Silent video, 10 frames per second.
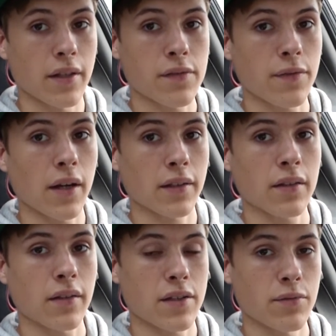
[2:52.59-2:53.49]

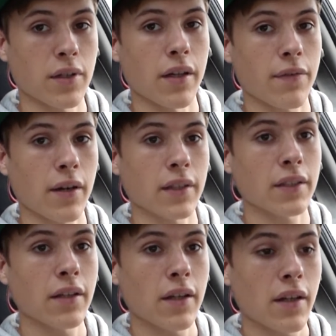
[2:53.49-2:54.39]
That's really fucked.